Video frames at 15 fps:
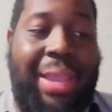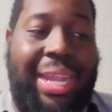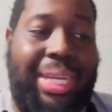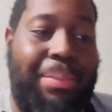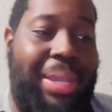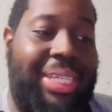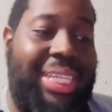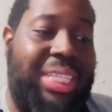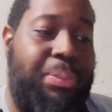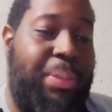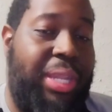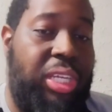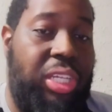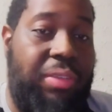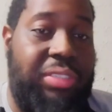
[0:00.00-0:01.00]
back-to-back days
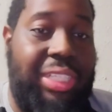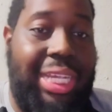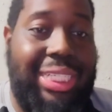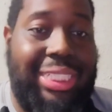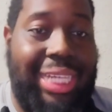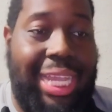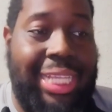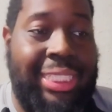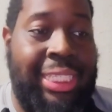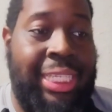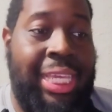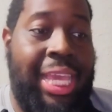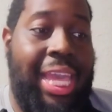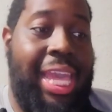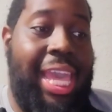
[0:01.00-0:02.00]
picking off Josh Johnson.